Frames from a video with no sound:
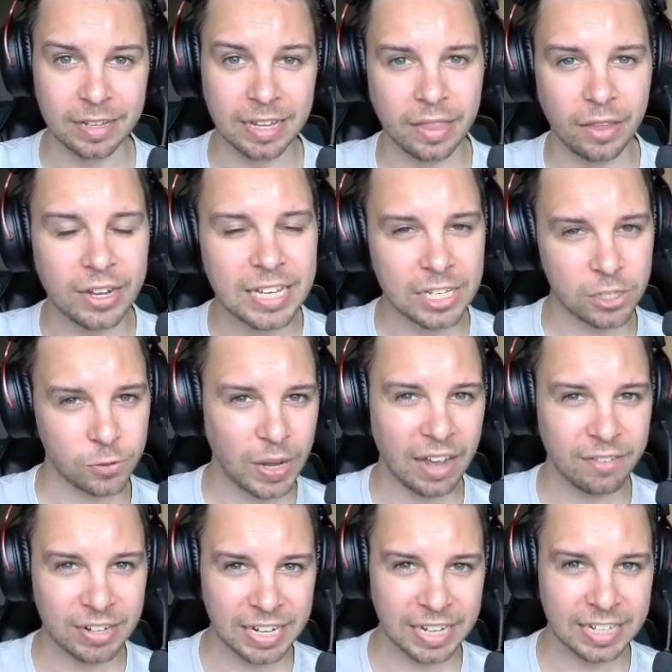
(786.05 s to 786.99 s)
Now I guess we
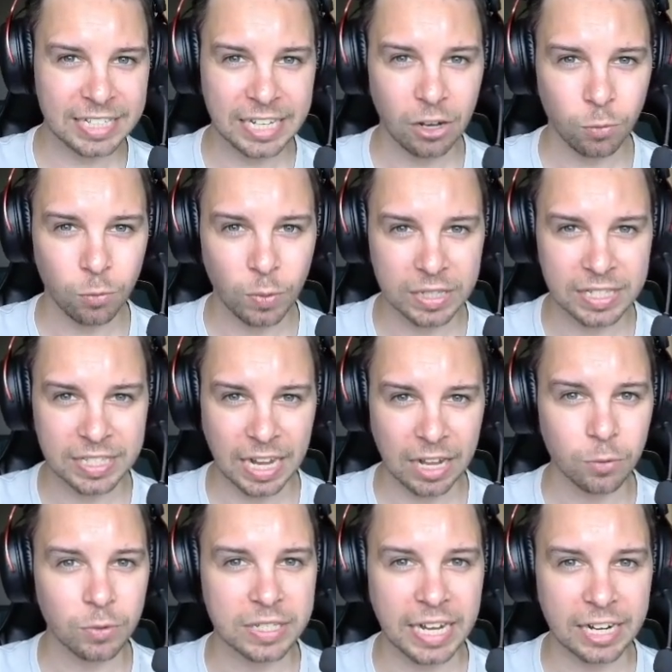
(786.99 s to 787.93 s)
have an idea what
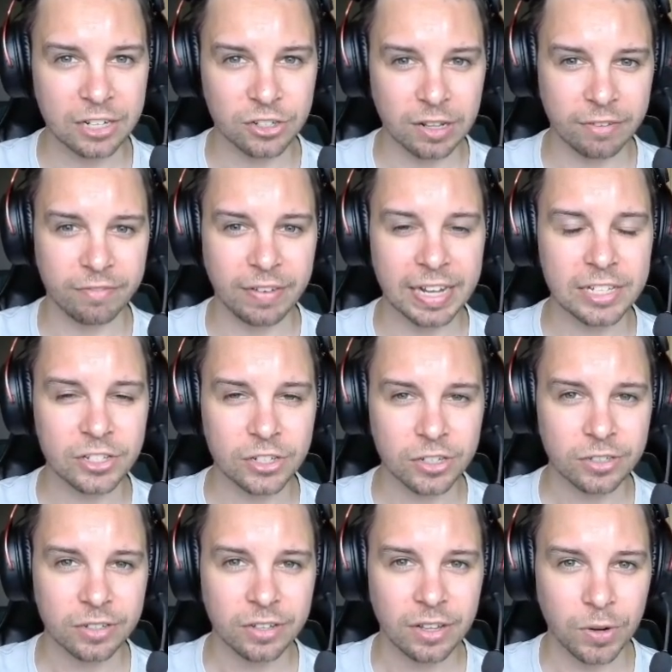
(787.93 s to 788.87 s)
style was actually
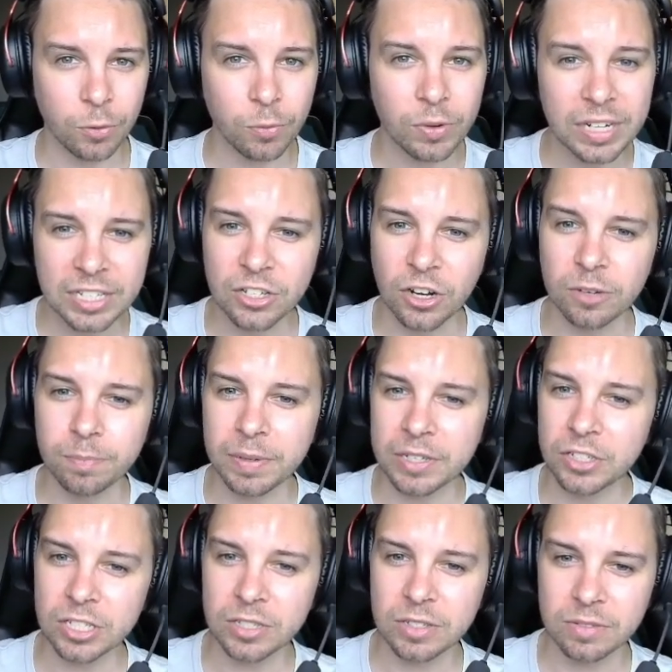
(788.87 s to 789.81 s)
faster, but I want to start by
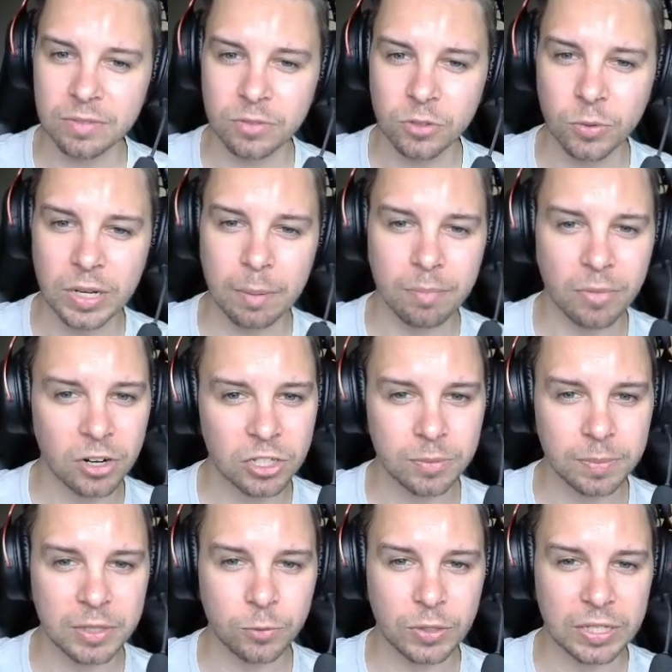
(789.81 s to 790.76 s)
just doing a
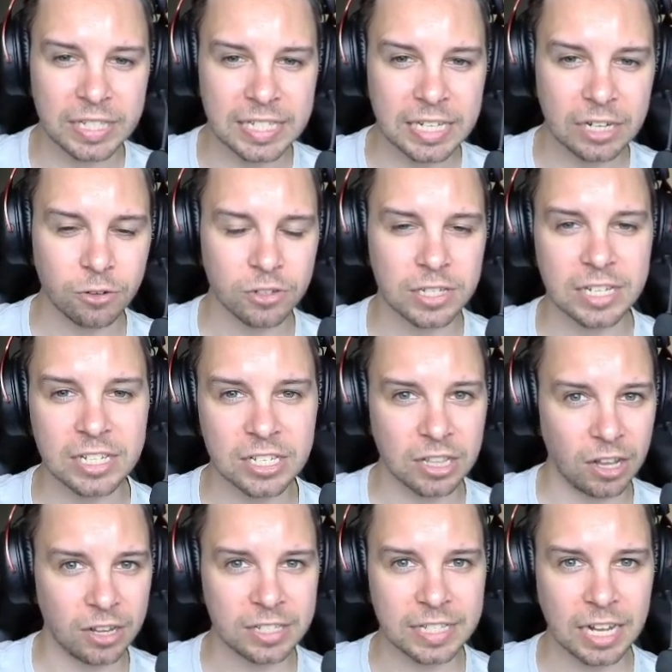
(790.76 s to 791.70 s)
merge between Zero's and
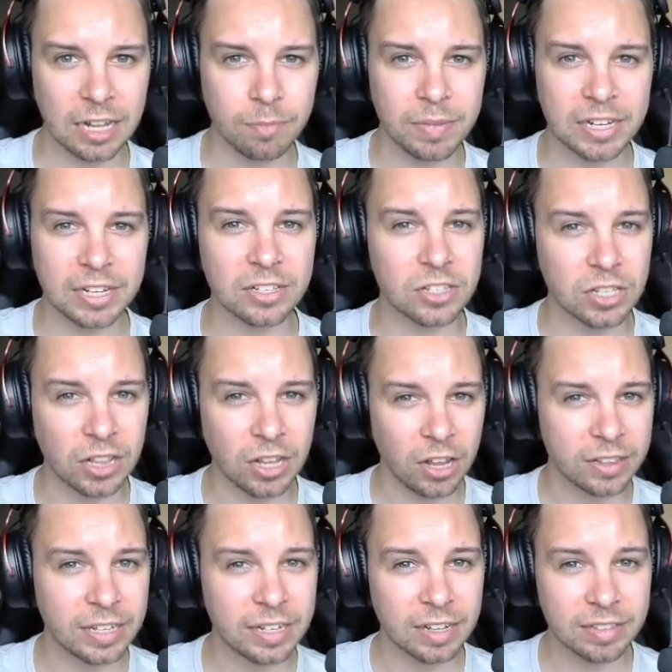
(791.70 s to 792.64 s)
Slaw style, because
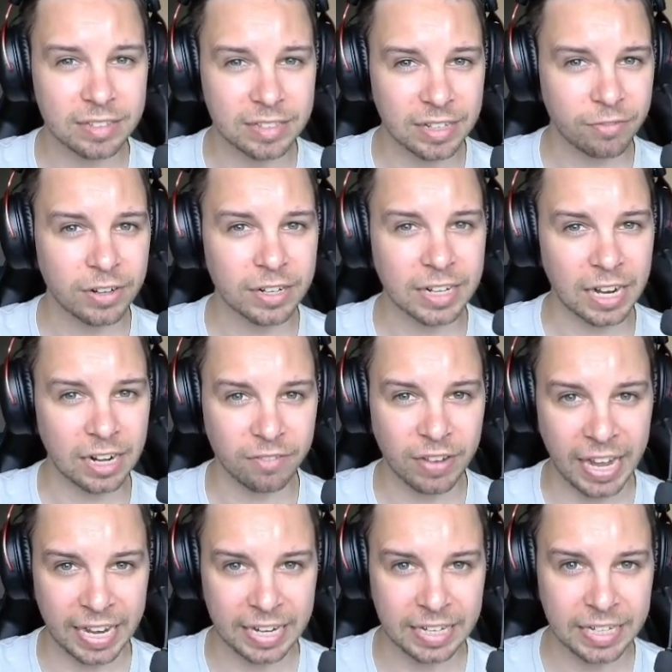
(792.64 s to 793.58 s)
Slaw did a different kind of
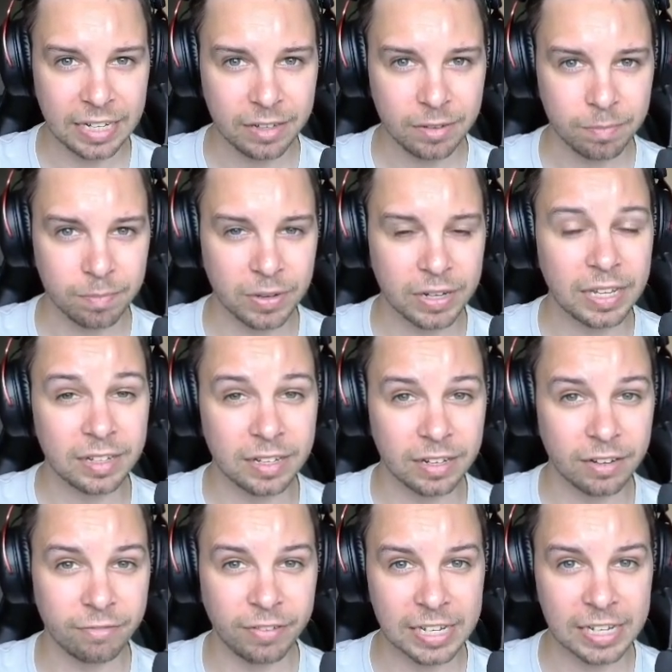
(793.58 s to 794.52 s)
ending, but he
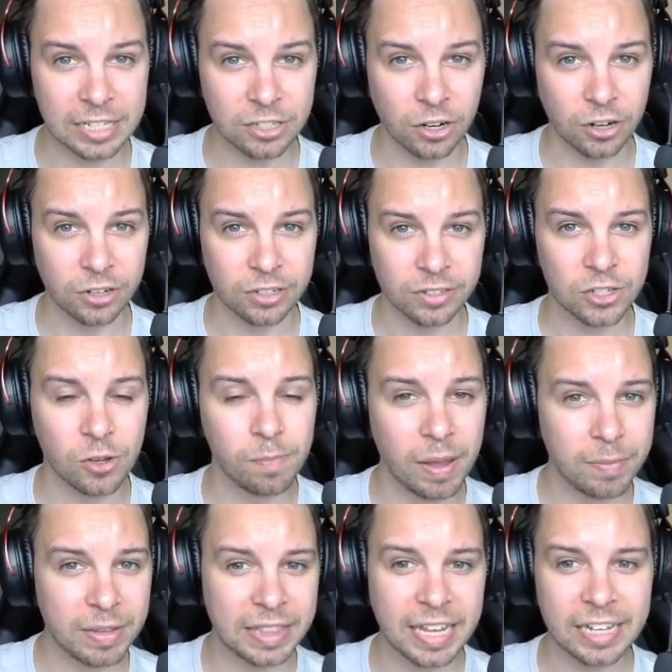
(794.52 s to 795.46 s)
did a fast start. So
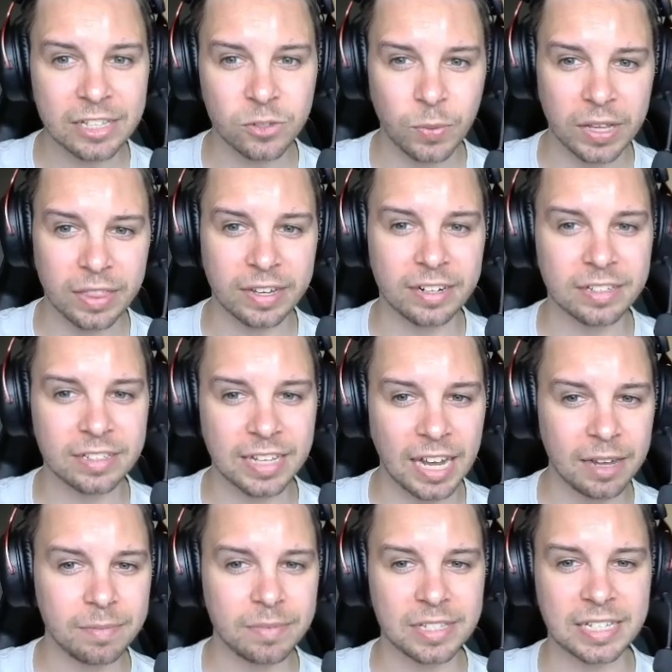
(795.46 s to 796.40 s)
maybe that's why their
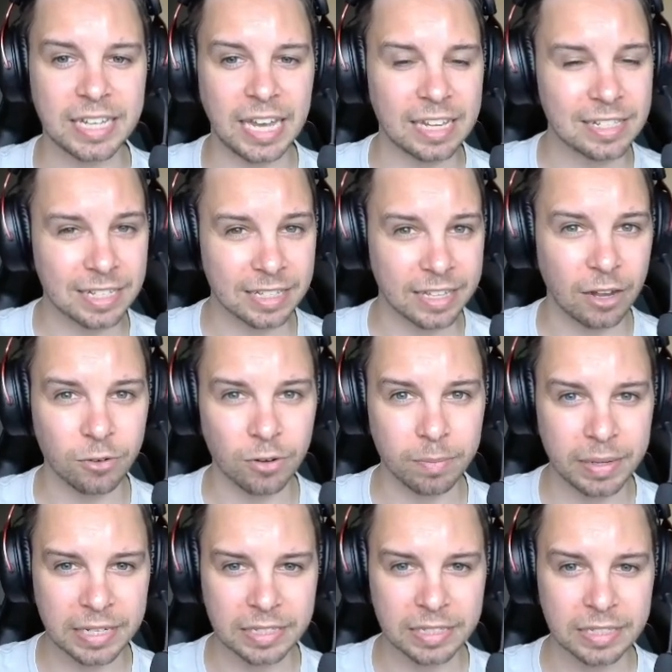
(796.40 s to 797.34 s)
times cancelled out a
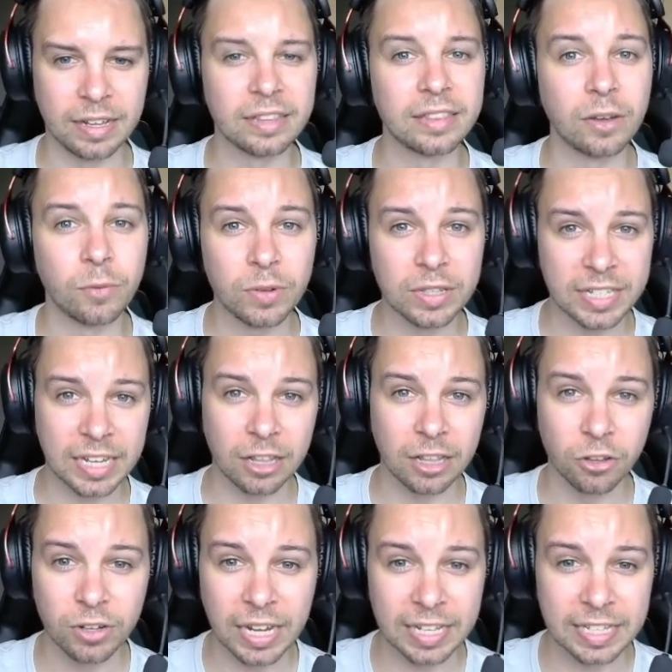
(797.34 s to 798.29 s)
bit. And then we'll take a
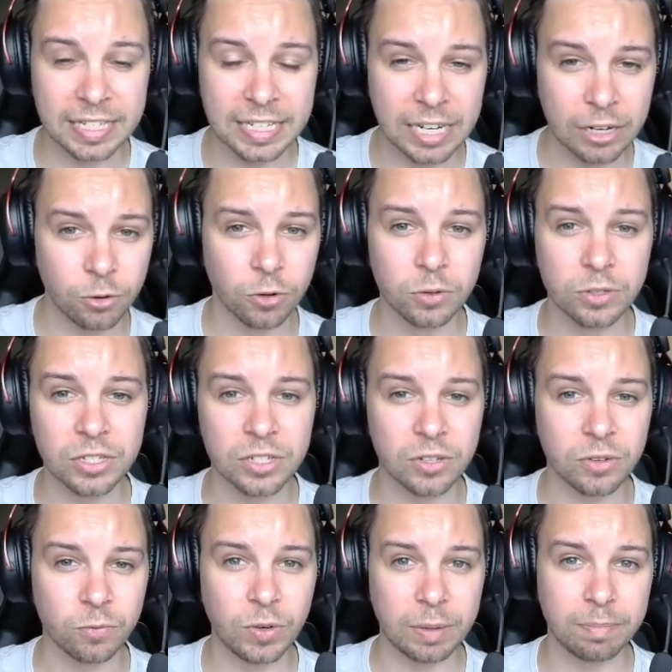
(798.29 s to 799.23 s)
look at Zero's
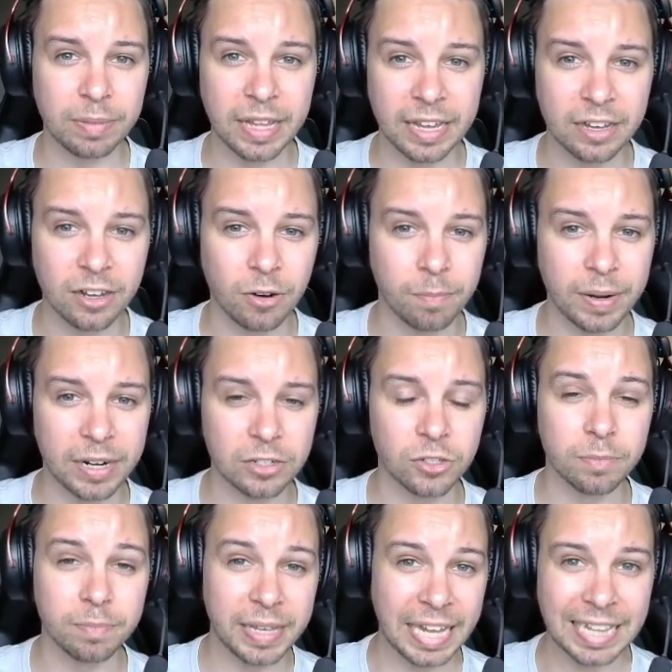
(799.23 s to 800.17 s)
replay compared
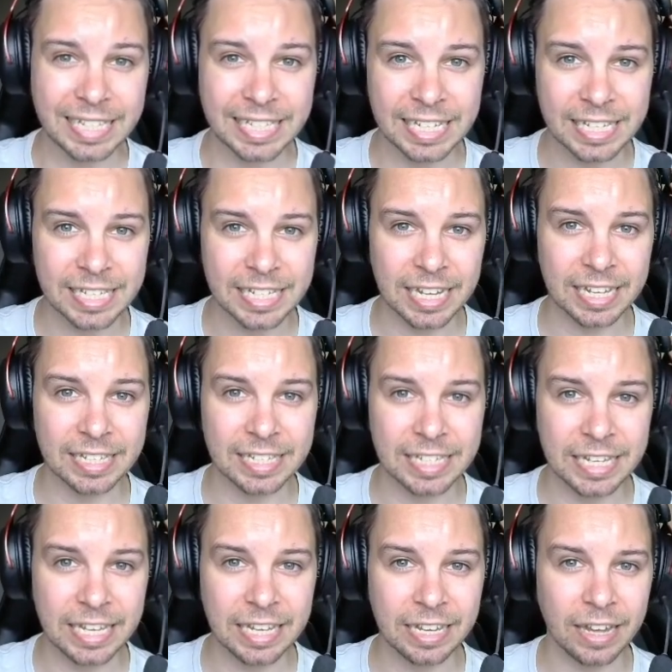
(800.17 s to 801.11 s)
to Miels's and
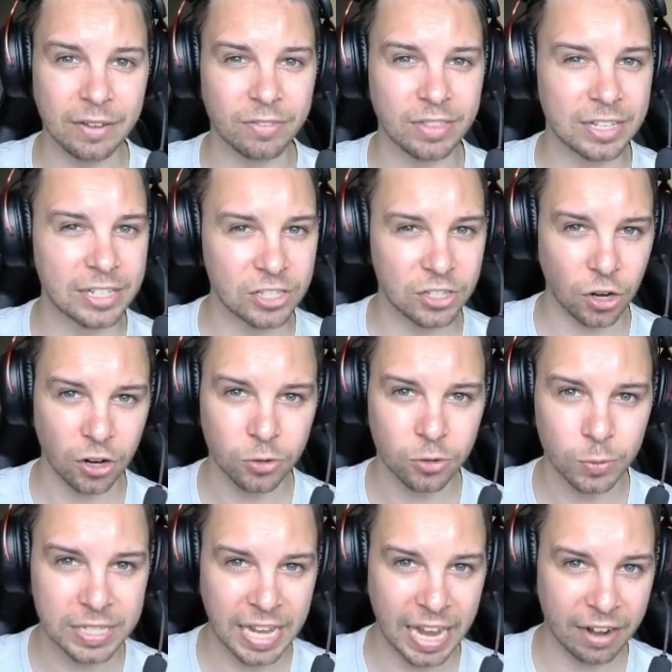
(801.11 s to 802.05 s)
see if the
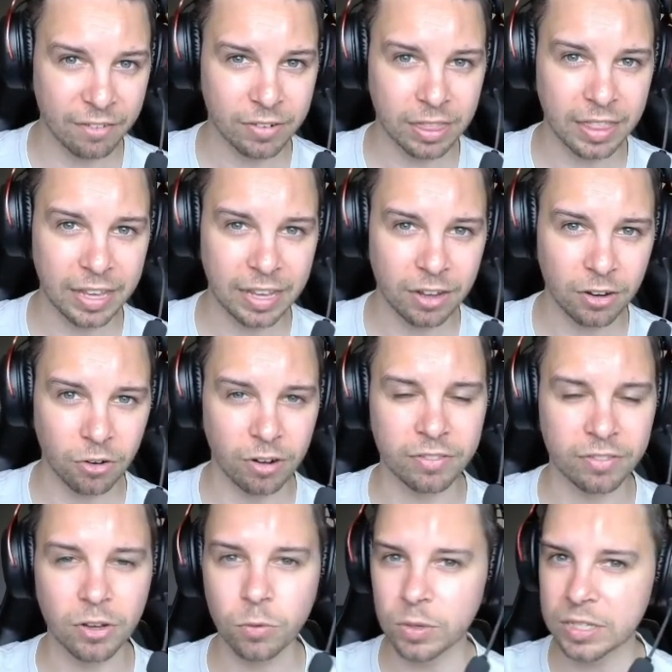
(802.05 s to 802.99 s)
start was everything or
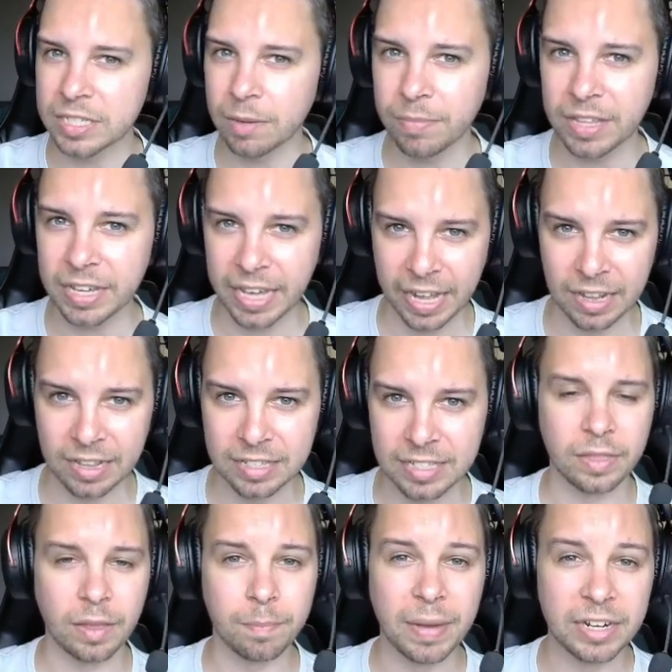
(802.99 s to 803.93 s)
if there was something else
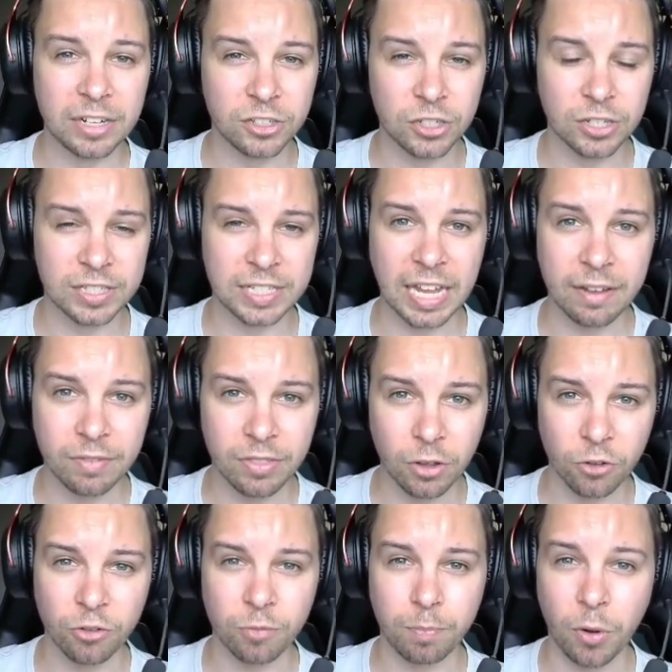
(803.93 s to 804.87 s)
that managed to save
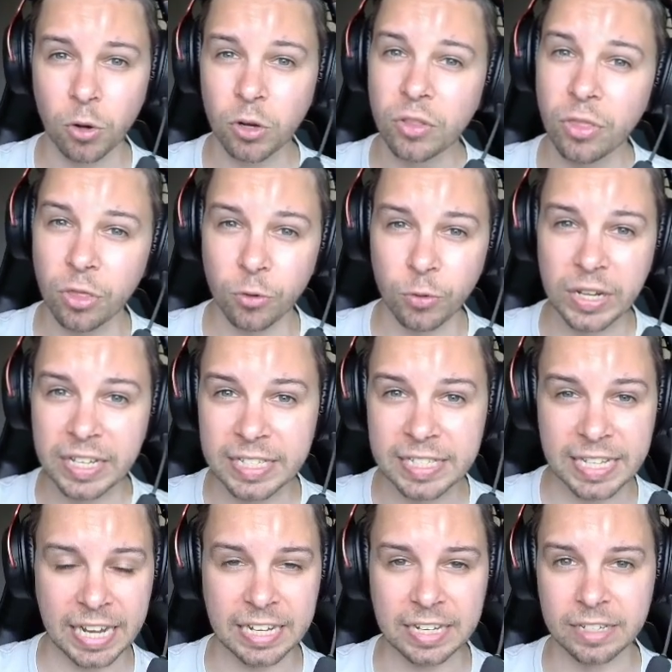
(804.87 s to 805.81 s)
those 0.3
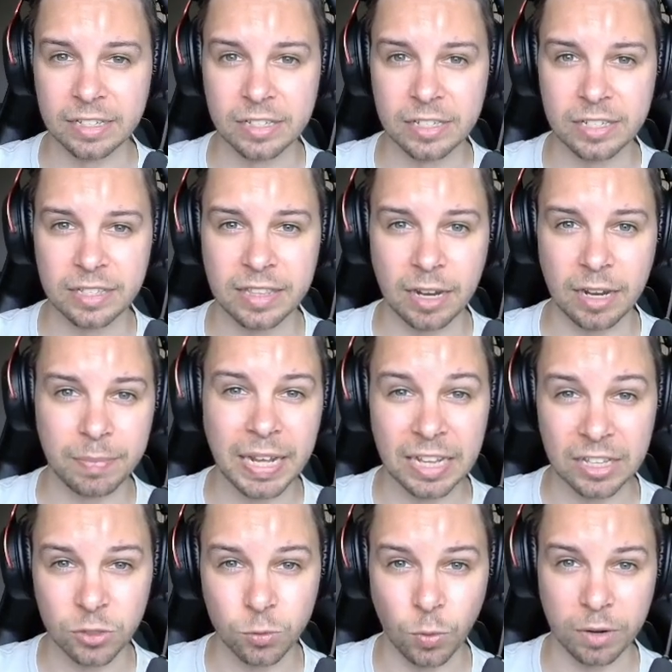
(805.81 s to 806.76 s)
seconds that
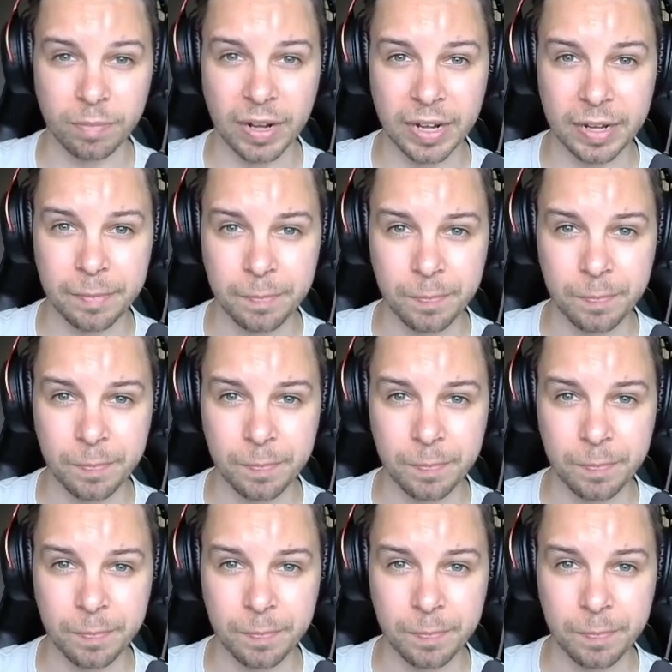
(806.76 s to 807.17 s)
Miels won by.